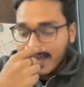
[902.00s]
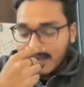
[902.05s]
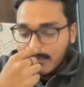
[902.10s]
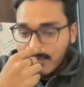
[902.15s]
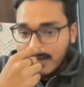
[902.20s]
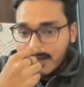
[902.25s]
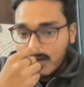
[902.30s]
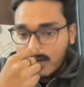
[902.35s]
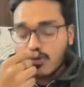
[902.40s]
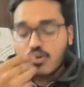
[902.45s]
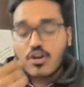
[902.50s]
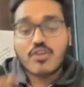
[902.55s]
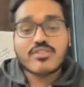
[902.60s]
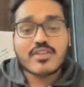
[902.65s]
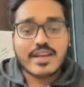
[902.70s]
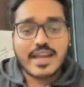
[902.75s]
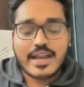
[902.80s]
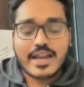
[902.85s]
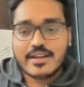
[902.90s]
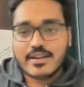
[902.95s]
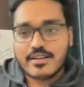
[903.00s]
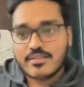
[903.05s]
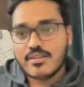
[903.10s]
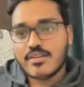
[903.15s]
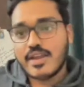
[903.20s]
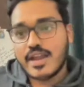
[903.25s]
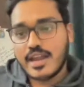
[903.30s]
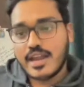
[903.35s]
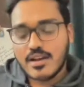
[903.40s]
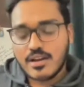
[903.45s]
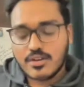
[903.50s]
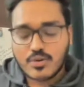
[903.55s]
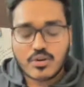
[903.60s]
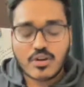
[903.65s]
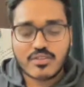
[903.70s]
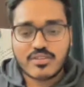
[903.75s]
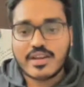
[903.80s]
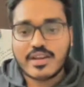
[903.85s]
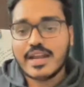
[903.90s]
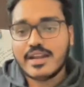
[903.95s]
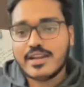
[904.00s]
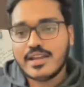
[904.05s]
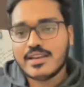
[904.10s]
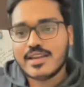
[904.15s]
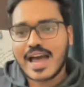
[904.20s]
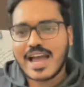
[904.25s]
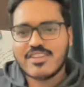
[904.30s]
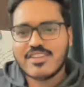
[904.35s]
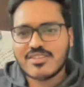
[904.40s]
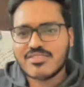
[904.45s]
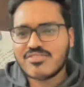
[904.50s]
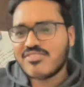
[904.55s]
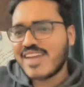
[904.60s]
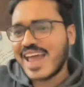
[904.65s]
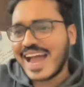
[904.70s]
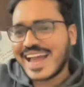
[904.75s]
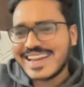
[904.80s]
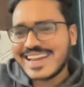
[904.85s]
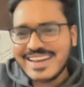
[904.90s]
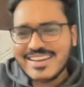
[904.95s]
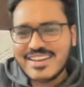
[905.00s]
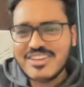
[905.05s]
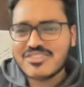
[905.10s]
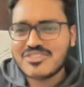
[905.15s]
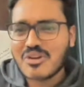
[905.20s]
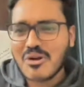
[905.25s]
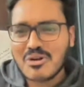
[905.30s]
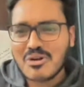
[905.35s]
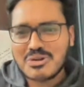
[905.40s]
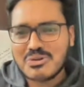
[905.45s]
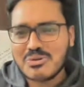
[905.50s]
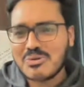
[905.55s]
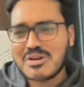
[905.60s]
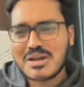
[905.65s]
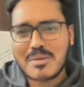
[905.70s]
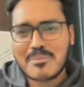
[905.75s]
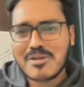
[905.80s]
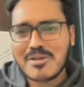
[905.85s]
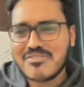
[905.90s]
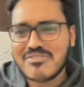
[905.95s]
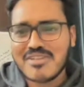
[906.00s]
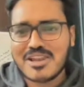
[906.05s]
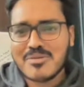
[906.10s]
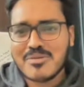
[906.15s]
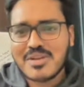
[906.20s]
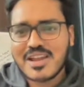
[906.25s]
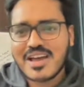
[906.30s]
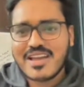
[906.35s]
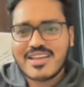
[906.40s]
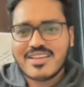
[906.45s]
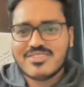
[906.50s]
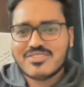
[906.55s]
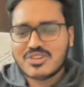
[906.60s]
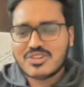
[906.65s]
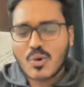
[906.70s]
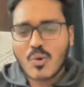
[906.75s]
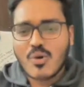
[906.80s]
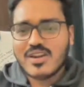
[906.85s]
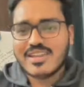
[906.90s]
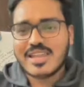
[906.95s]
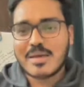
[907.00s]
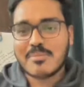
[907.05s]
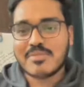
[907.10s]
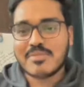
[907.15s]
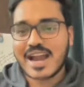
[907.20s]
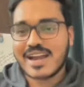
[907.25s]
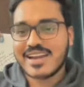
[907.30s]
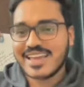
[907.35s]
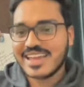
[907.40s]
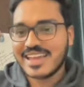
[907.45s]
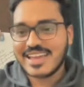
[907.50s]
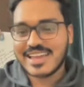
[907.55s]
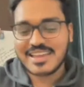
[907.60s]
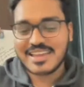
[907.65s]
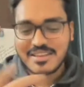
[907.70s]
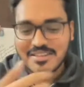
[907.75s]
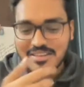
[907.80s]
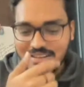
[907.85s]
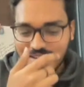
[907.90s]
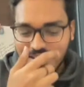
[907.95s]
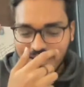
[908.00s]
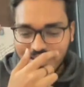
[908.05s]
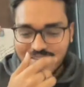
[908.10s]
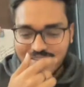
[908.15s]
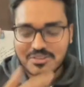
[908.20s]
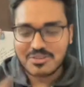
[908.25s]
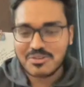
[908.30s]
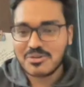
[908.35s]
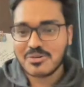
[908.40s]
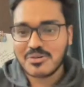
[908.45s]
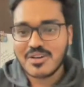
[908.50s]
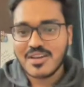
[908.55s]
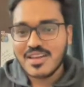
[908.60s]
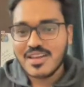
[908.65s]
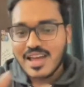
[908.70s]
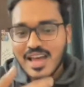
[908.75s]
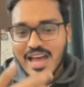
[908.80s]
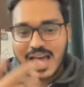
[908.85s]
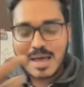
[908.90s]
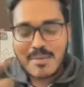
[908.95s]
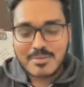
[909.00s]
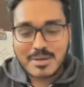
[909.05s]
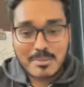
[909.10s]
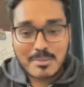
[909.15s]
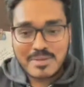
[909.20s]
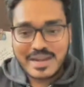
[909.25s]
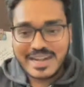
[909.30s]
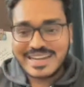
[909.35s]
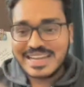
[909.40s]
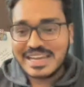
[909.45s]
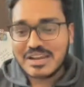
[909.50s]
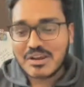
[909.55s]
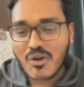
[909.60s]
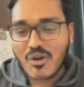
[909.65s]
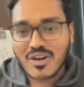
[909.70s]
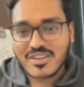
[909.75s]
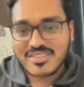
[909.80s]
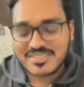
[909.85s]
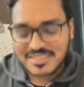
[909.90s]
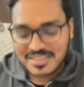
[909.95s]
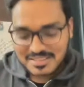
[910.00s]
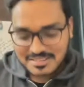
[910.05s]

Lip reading: meet in 2018, I just frankly reached out to a couple of alumni, told them that, hey, guys, I'm completely lost.